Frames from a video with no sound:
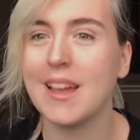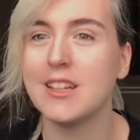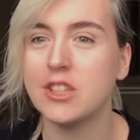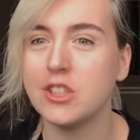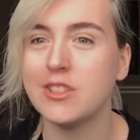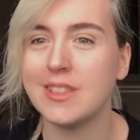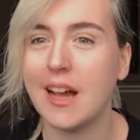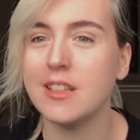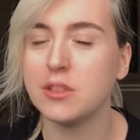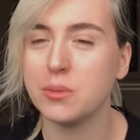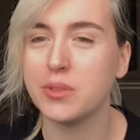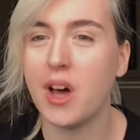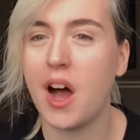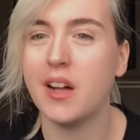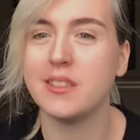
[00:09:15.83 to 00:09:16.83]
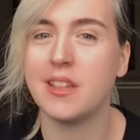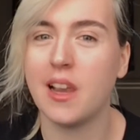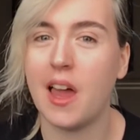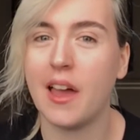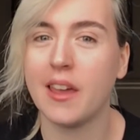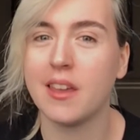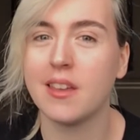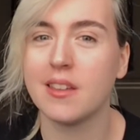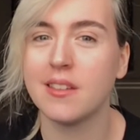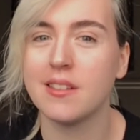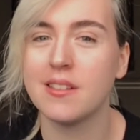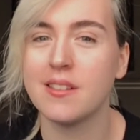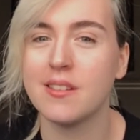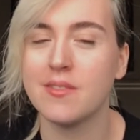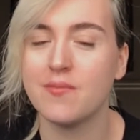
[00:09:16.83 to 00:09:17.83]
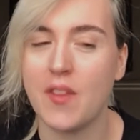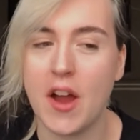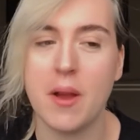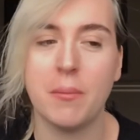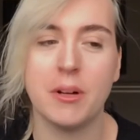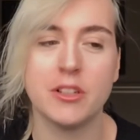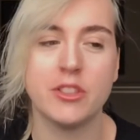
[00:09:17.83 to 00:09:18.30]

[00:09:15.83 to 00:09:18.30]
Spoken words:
Sansa was hard to like, very much